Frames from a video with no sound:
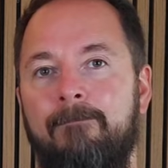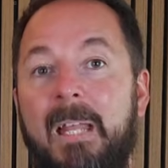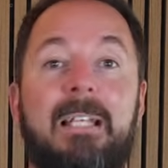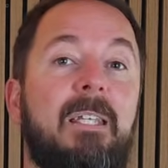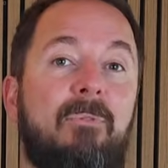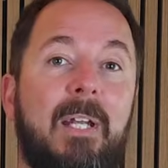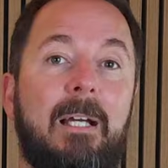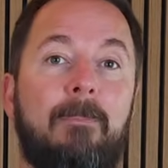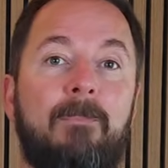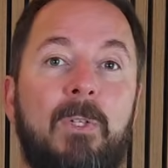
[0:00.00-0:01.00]
That's it for
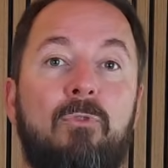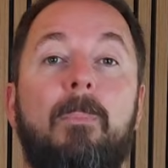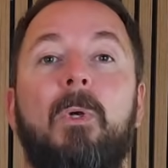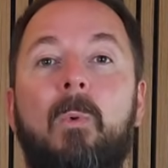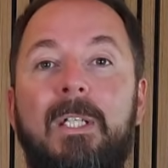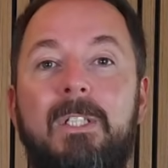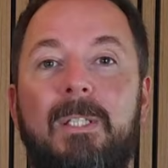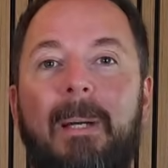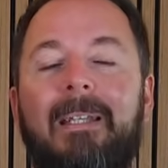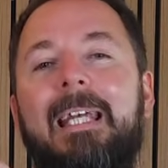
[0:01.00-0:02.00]
now. Drop your questions
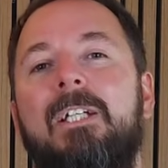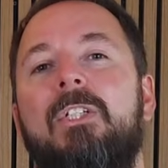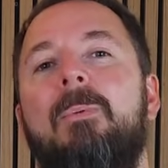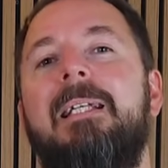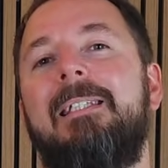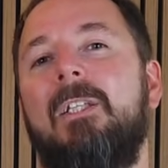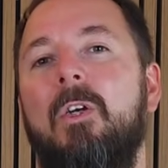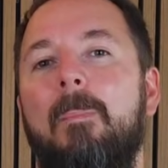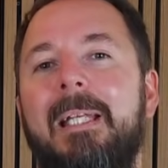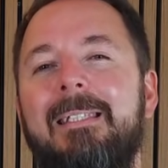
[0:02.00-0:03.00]
about the H2S in the
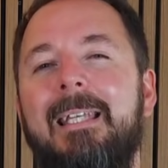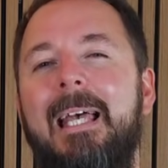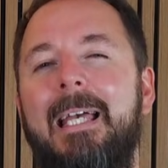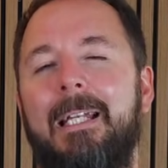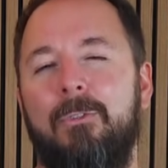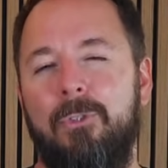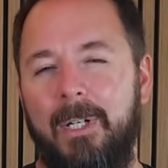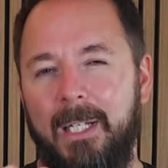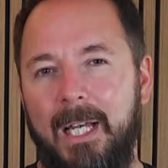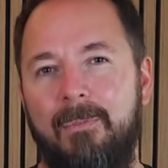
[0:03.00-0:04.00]
comments and I'll
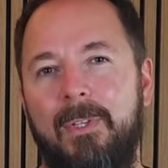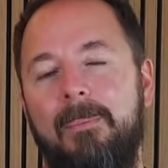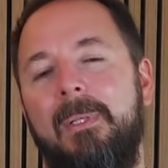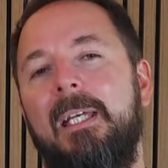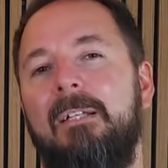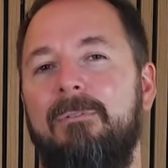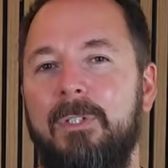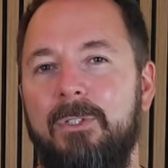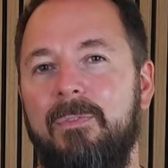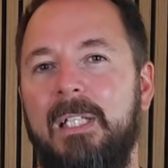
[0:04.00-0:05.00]
try and cover them in
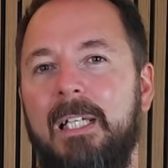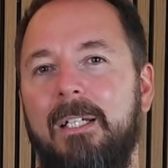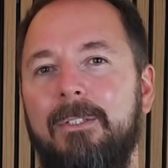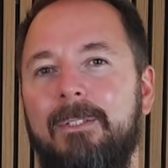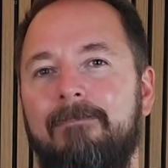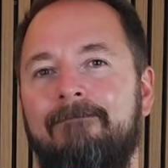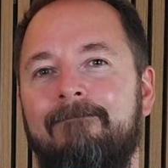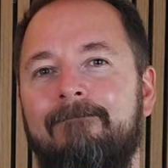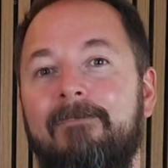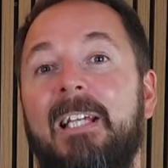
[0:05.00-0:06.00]
future videos.
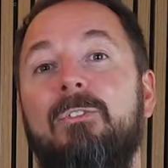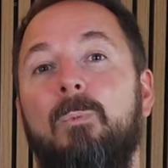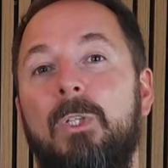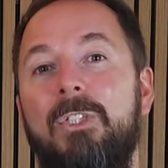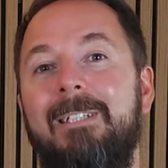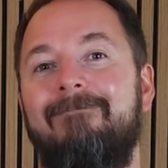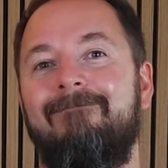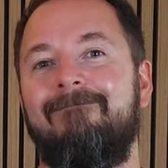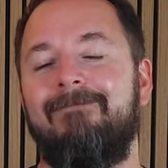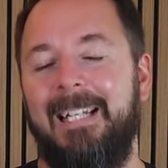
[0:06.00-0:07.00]
Thanks for watching
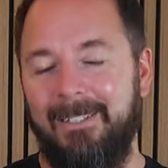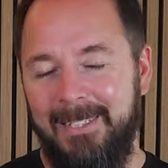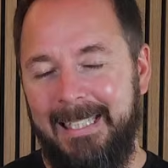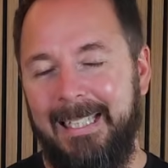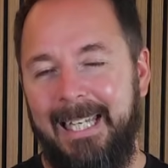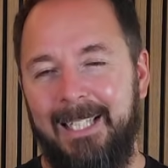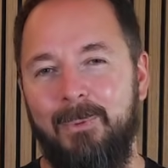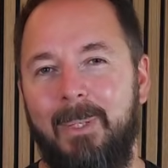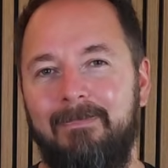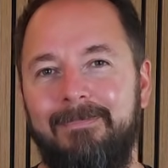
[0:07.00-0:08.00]
and I'll see you in the next
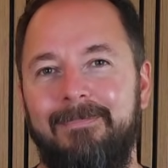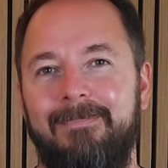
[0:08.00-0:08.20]
one.